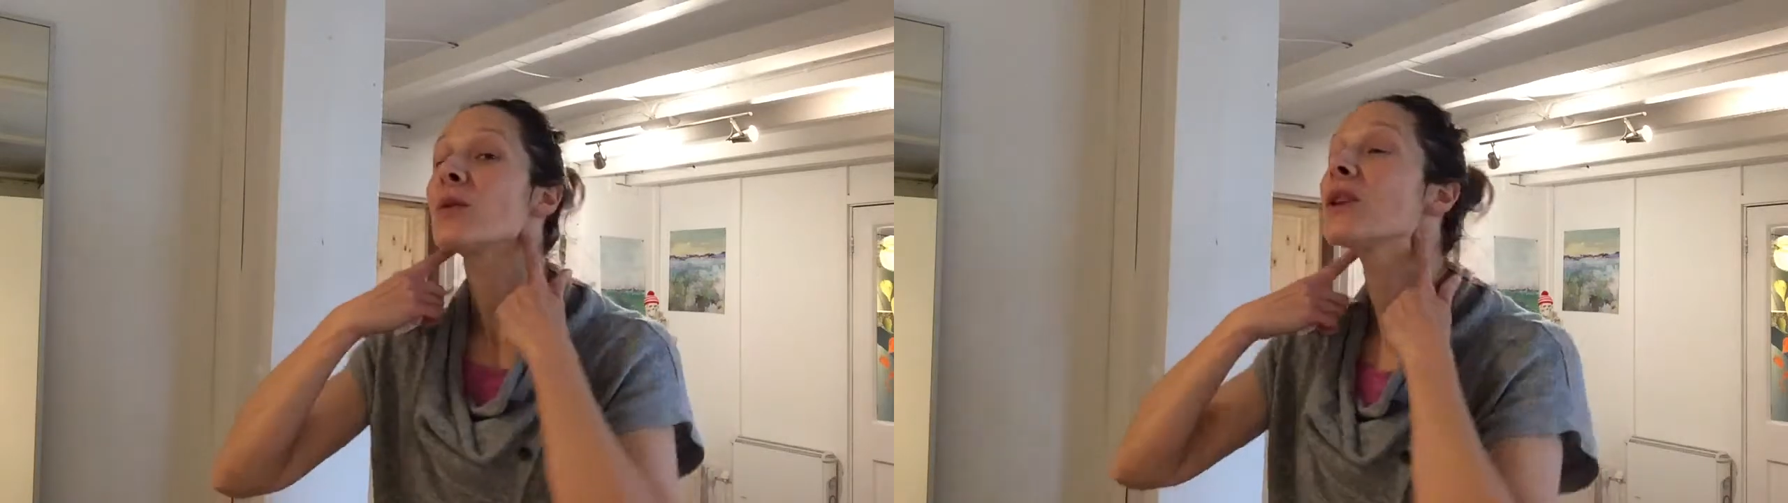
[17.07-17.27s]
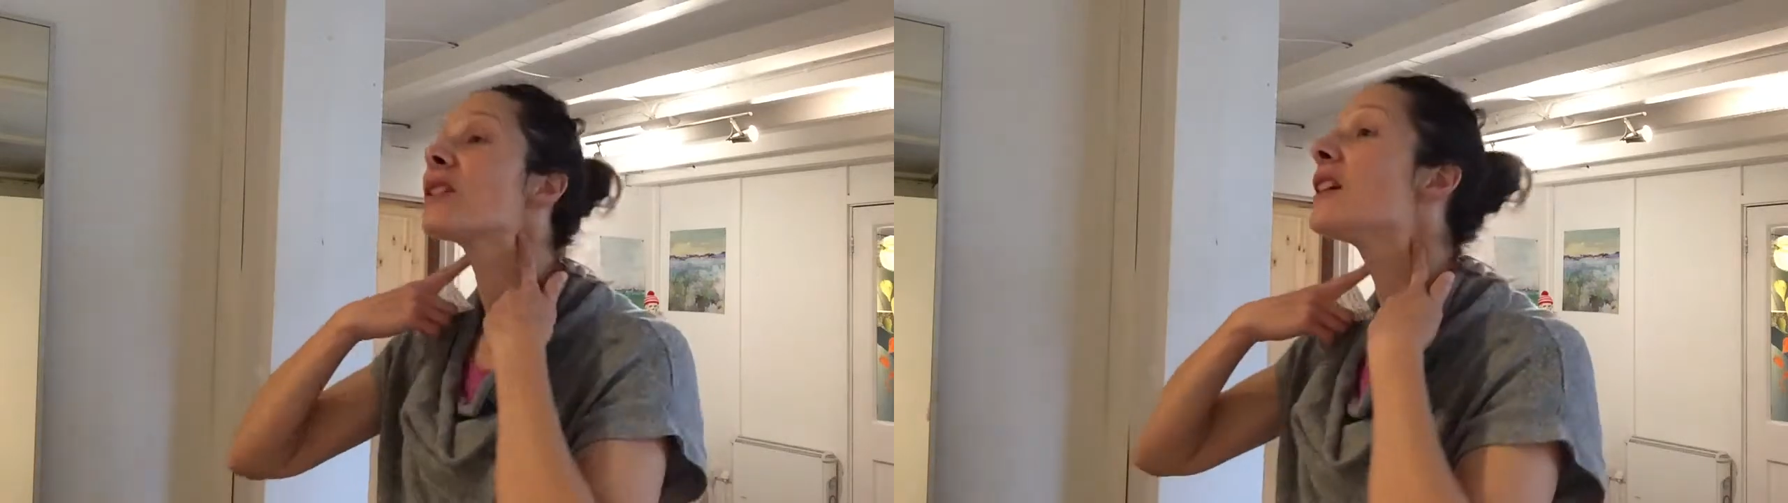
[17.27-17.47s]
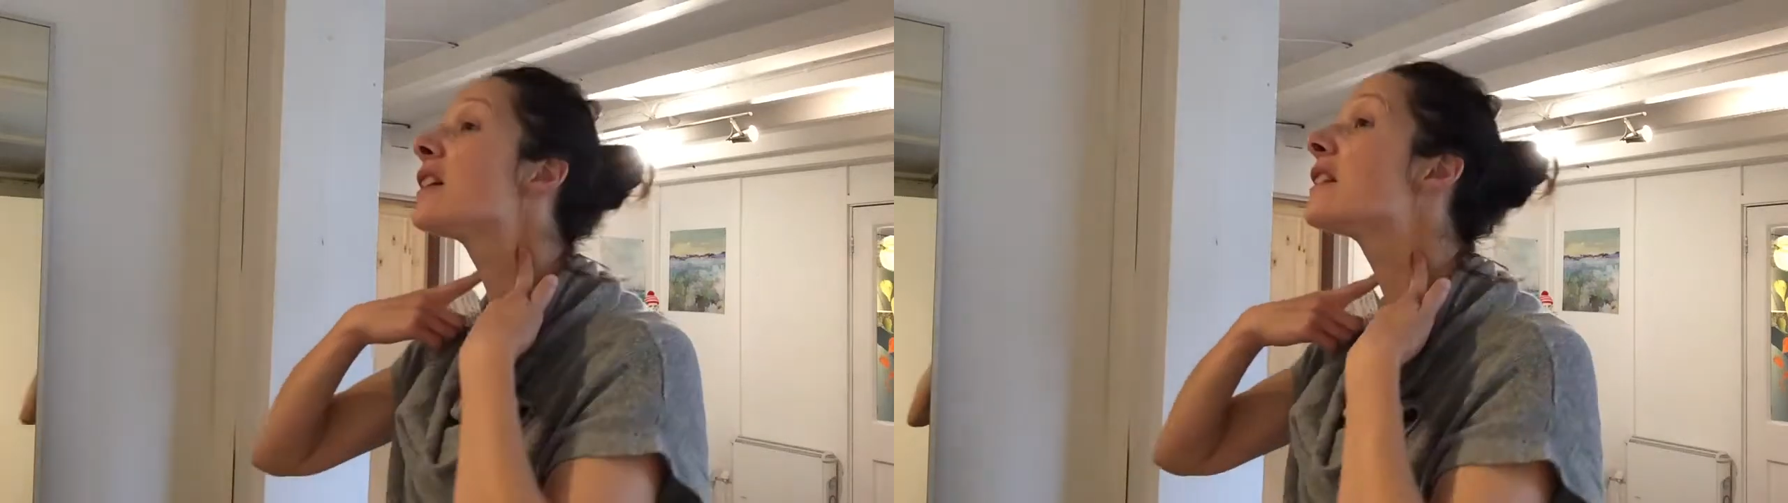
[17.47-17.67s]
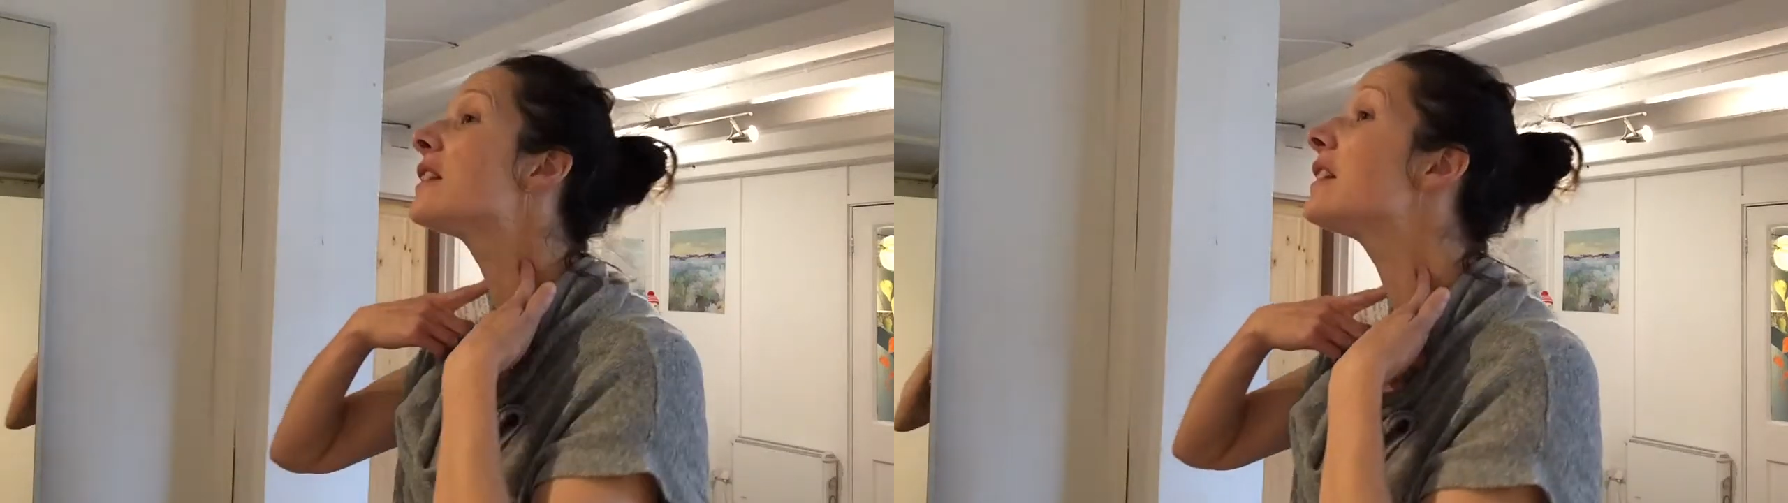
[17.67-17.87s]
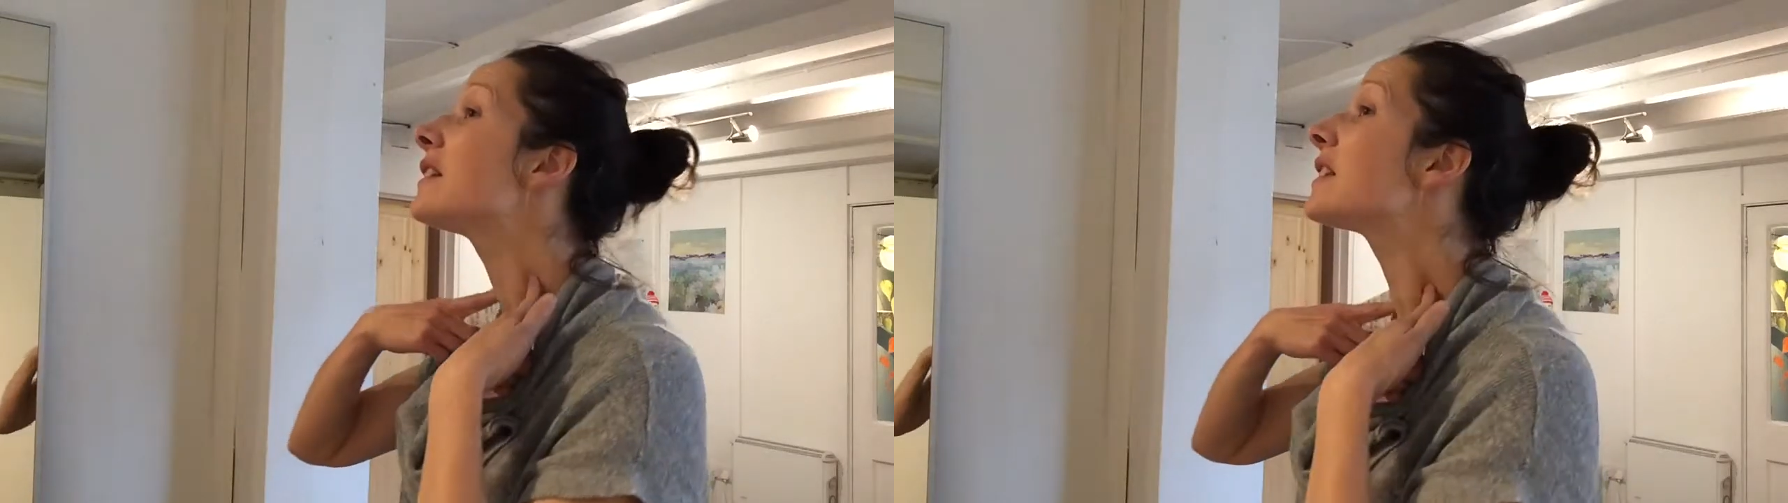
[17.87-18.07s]
which are
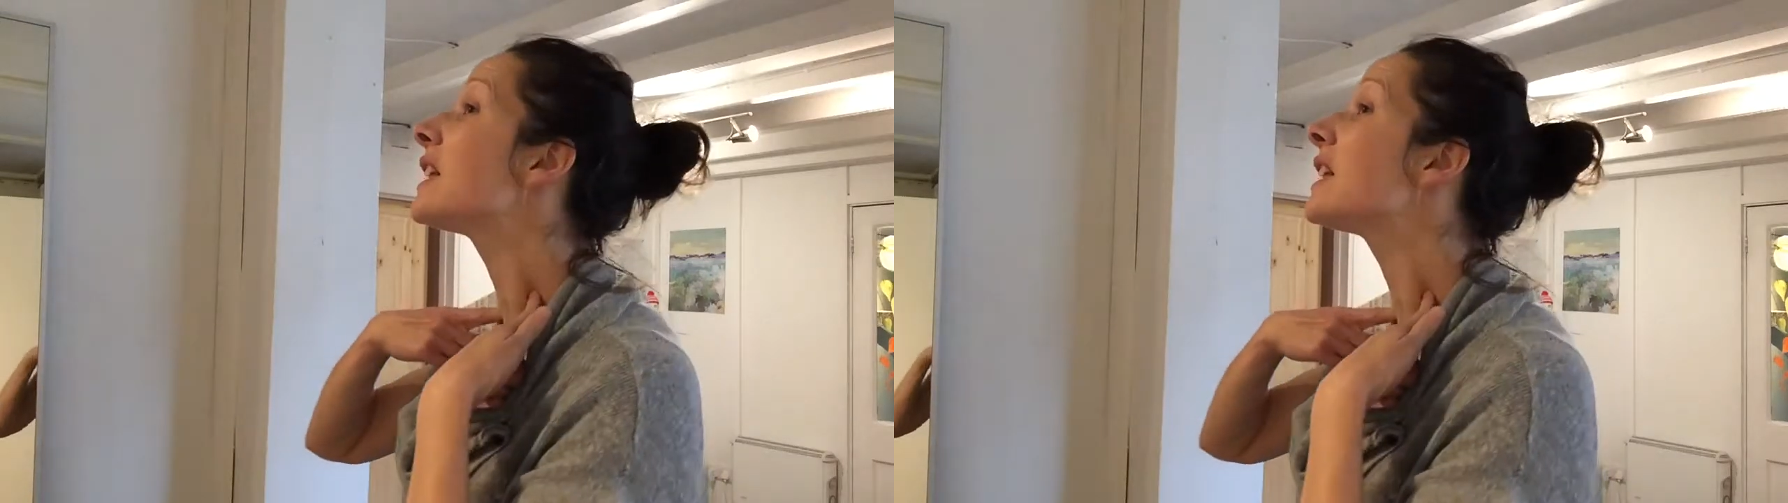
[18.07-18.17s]
these